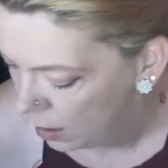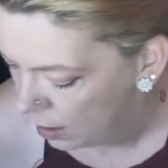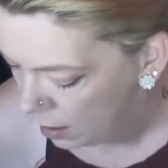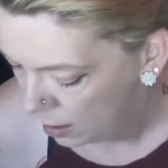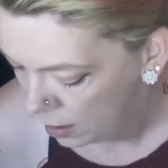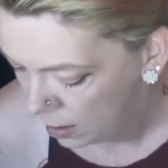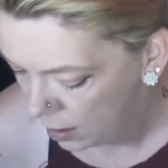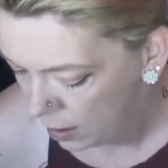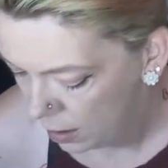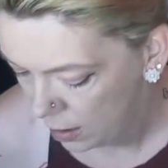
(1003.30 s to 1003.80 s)

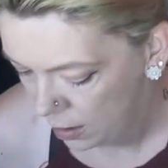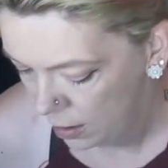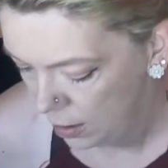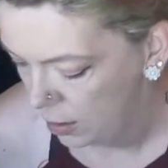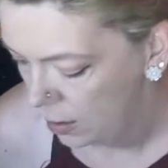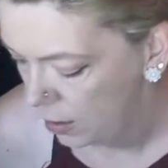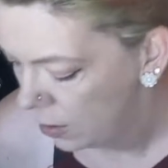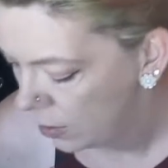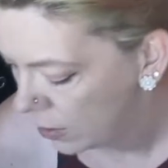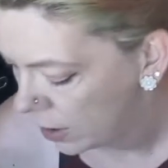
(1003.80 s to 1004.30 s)

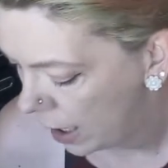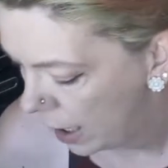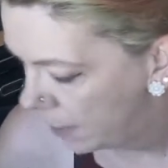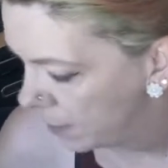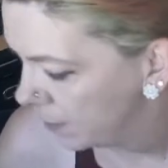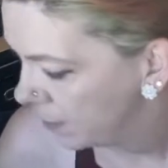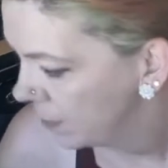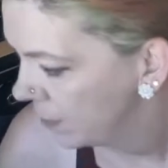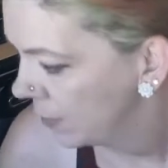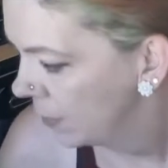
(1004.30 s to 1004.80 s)
Okay.
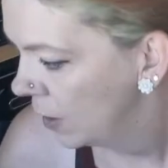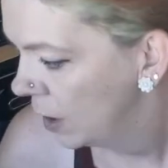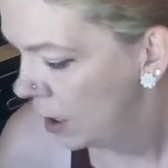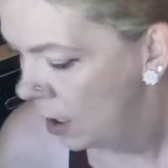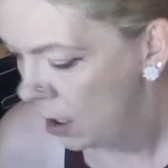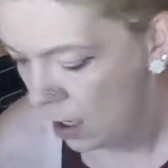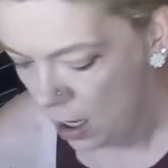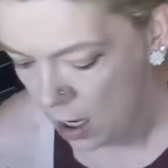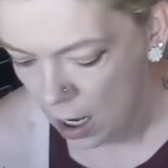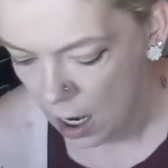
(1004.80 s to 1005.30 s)

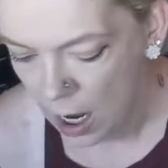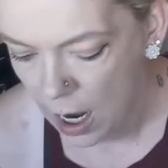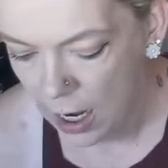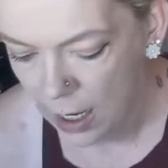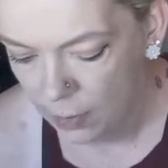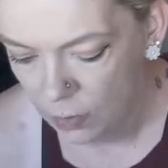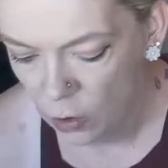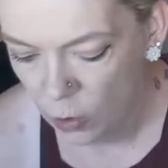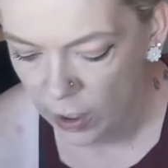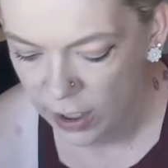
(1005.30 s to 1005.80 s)
I
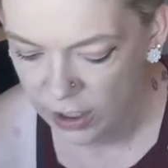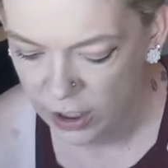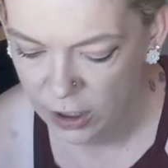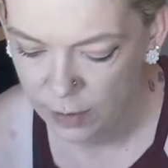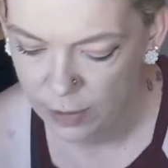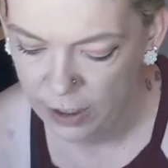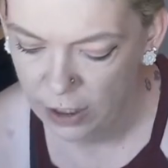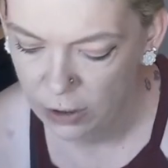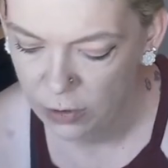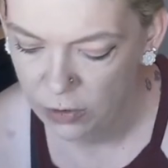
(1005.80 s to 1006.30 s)
am going
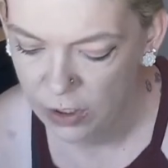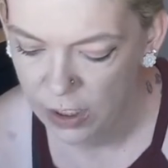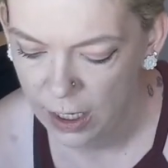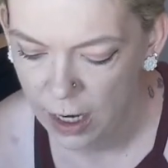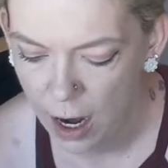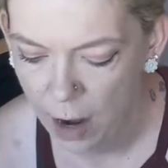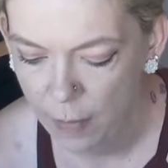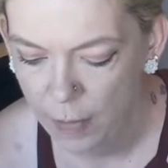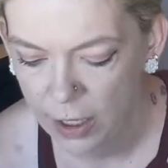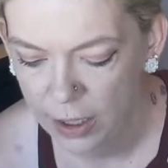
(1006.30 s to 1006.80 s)
to be
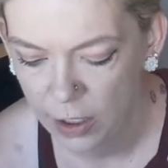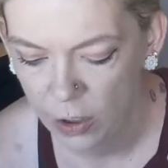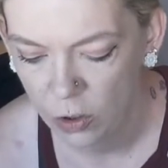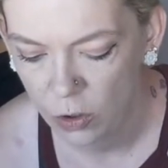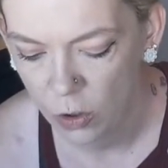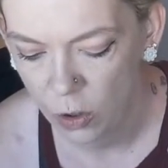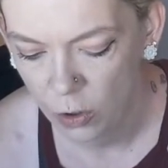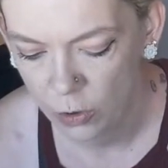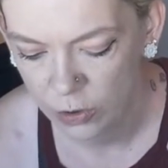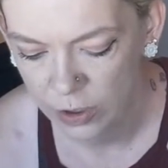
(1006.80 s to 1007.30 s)
using my
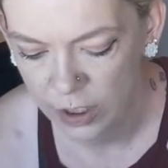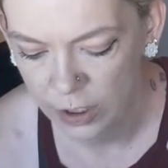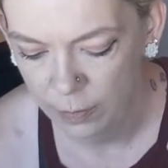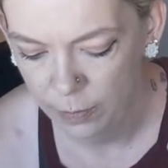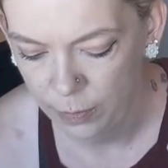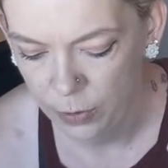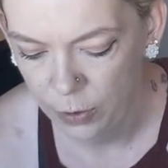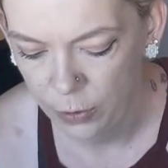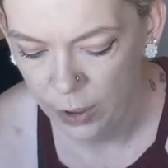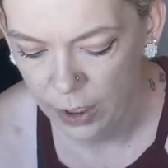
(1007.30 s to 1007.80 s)
little
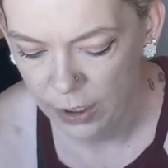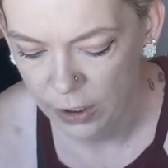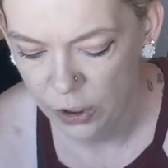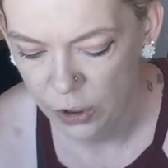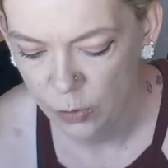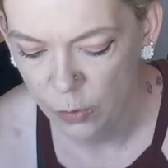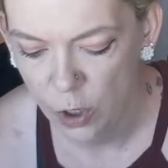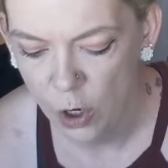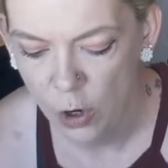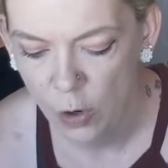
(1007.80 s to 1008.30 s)
Ulta Beauty
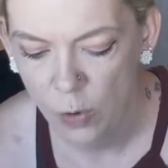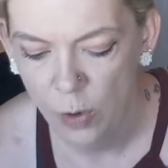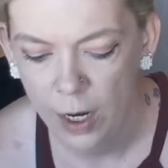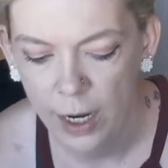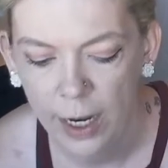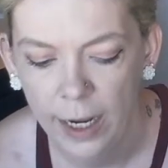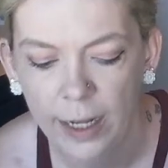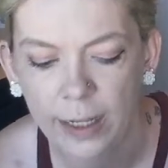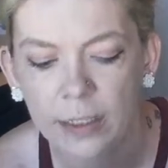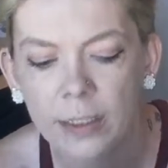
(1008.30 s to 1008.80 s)
Duo.
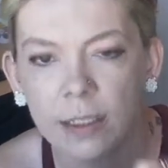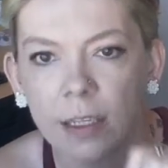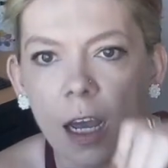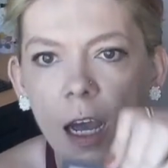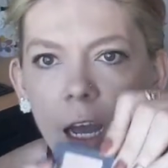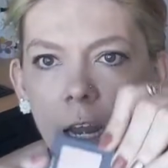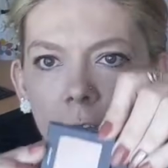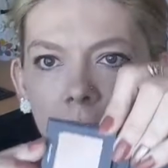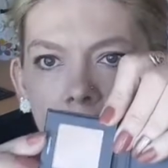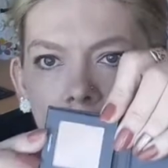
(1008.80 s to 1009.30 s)
It's
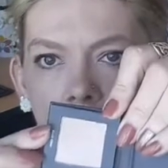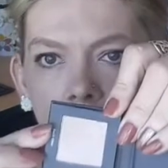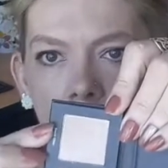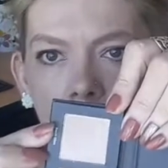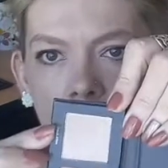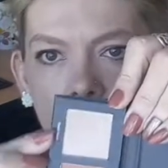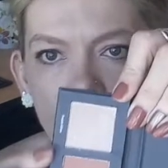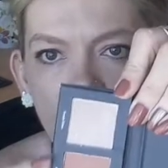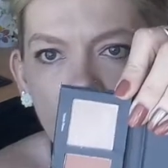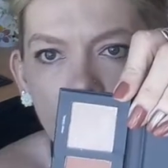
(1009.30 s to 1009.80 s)
got a
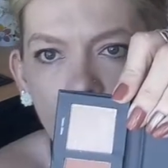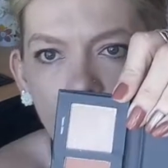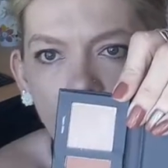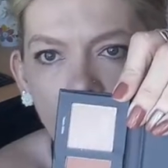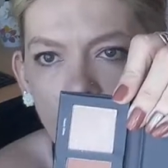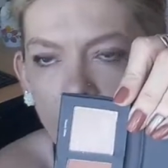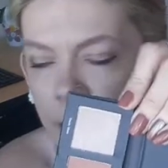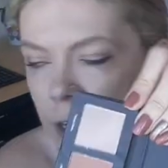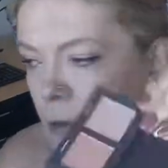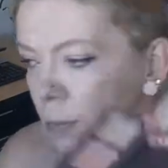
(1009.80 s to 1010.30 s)

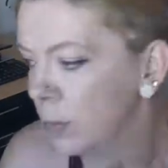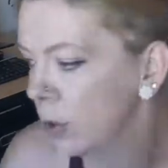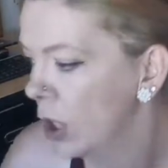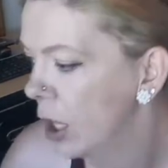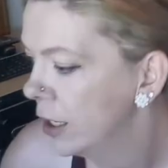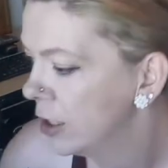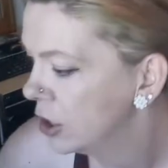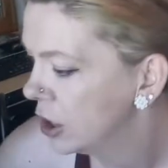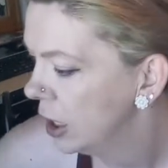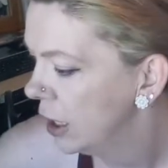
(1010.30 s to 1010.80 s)
highlighter and a
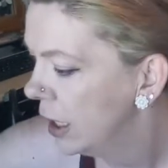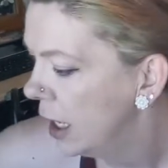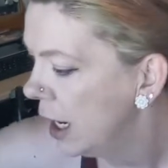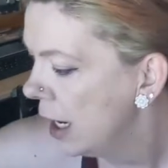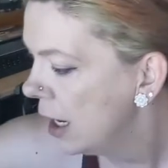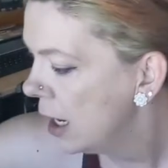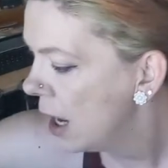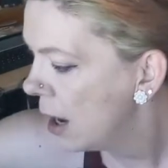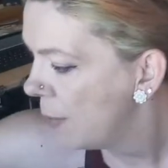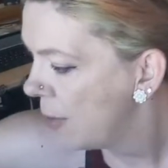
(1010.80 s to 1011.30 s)
blush in
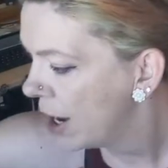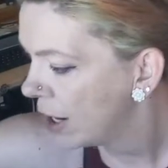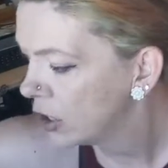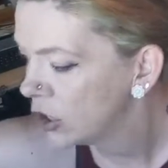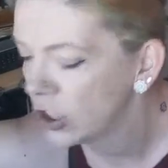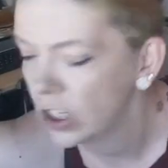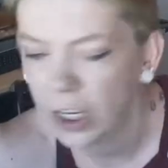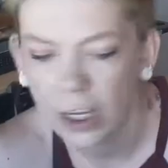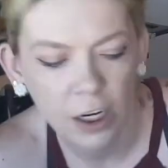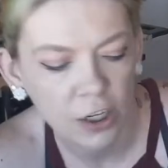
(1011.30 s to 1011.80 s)
it. I'm
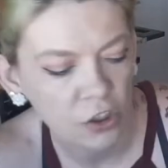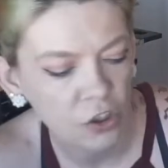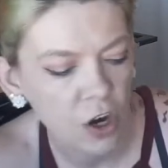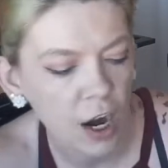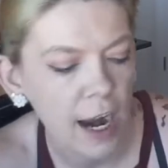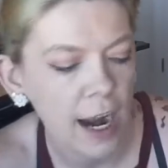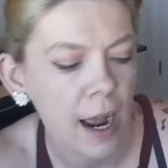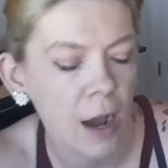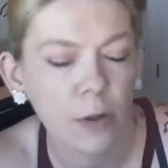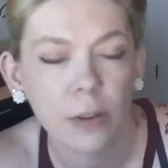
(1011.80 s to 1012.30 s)
actually going to
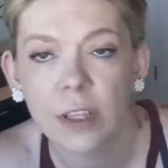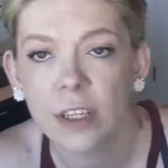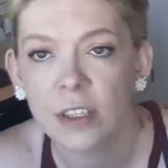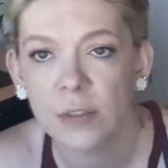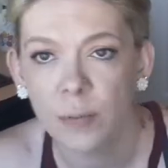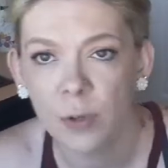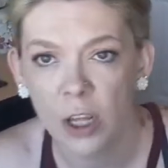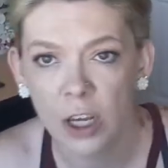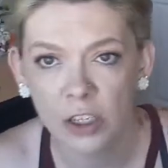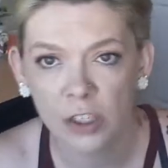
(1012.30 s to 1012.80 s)
try out
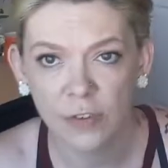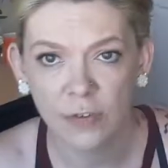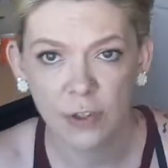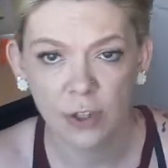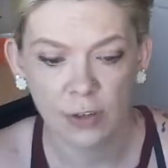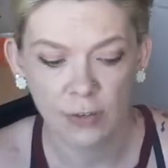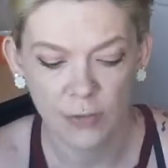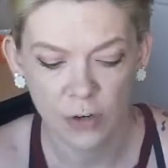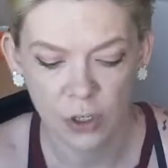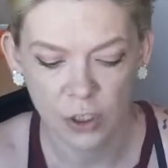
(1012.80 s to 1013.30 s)
this blush for
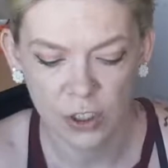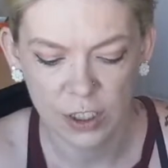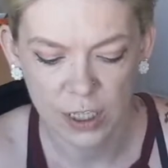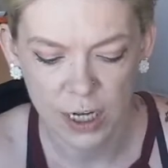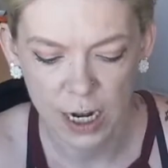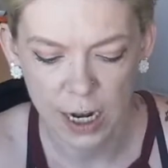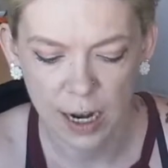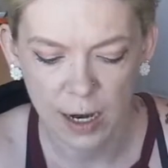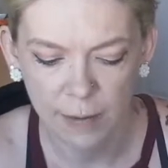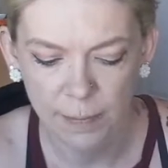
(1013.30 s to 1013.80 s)
the first
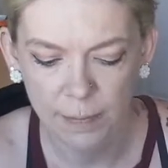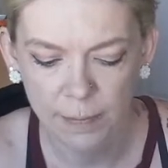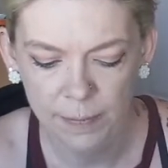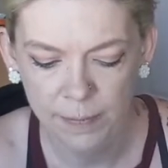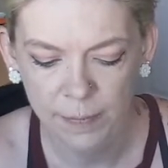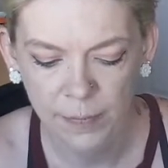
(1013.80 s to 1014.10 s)
time.